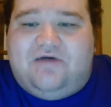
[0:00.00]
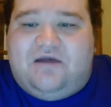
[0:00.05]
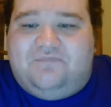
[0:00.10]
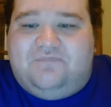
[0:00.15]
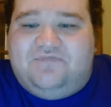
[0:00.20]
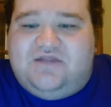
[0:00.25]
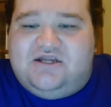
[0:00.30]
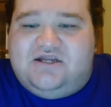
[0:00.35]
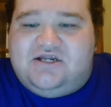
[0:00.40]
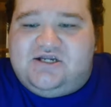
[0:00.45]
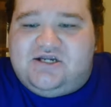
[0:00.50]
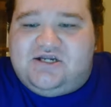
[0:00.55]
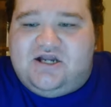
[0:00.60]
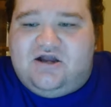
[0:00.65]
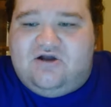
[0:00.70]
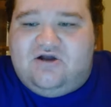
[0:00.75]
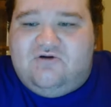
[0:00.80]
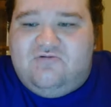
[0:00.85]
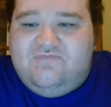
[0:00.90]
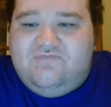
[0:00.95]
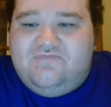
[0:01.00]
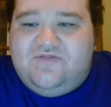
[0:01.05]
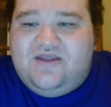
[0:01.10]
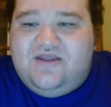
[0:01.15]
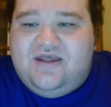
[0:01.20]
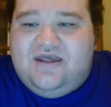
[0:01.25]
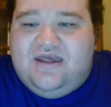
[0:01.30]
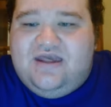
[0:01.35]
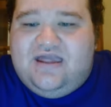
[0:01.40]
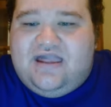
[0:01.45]
up this show,
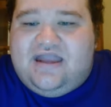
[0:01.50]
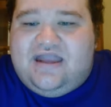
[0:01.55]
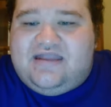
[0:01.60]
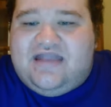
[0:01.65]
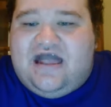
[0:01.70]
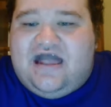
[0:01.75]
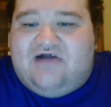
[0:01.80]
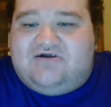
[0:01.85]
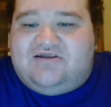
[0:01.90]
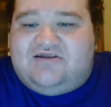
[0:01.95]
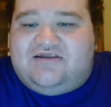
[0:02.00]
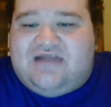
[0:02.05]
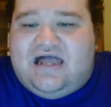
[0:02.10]
and now it's